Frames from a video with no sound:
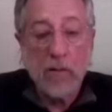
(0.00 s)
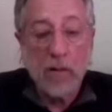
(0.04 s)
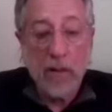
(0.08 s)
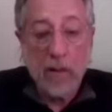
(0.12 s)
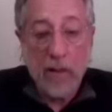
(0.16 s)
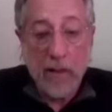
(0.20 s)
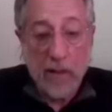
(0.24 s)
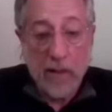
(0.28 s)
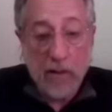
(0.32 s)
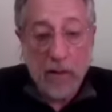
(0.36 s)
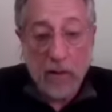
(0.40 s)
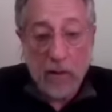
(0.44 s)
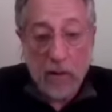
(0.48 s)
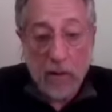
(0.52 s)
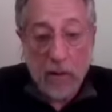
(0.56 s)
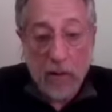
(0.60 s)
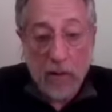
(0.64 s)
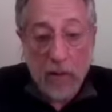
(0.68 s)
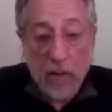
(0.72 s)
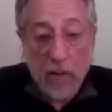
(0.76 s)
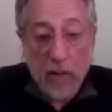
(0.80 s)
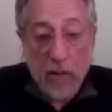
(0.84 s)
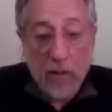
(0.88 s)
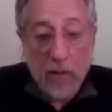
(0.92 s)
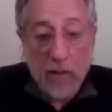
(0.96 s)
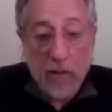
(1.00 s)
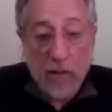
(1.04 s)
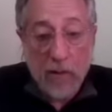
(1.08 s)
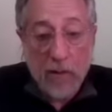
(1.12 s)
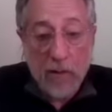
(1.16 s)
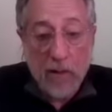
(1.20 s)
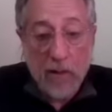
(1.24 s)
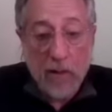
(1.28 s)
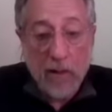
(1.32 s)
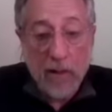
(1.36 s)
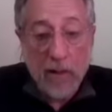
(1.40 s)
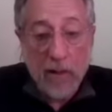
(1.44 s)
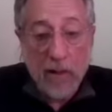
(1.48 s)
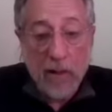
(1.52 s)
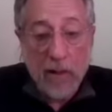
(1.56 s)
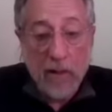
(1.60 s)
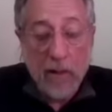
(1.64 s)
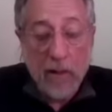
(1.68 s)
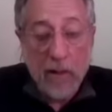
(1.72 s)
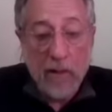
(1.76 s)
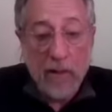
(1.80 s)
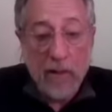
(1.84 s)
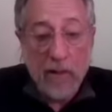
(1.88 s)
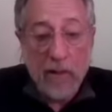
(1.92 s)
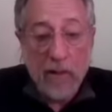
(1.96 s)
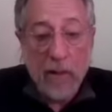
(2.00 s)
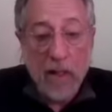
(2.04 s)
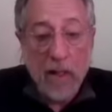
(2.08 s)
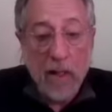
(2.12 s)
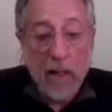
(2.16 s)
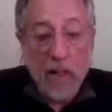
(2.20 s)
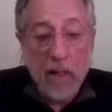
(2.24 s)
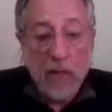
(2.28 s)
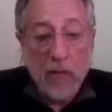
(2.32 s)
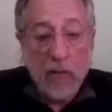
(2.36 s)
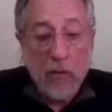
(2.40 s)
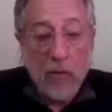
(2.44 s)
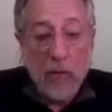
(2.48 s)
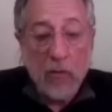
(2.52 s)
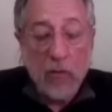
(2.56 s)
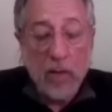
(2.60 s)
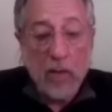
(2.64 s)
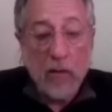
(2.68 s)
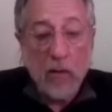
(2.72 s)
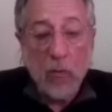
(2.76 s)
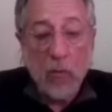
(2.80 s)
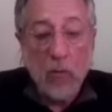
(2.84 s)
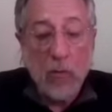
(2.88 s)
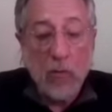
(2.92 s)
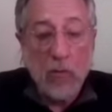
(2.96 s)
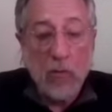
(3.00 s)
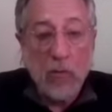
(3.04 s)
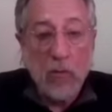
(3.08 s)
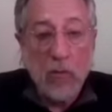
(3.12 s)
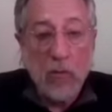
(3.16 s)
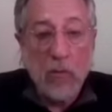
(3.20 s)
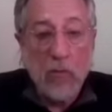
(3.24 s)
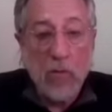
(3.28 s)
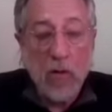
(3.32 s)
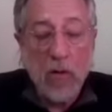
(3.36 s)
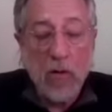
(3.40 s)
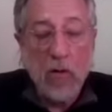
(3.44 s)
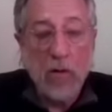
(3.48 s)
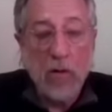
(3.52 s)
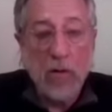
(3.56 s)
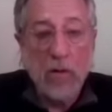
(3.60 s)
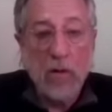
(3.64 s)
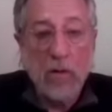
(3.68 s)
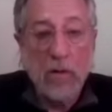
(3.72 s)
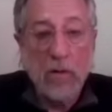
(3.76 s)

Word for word: And as a, you know, I was a young kid, I just knew that the world was wrong.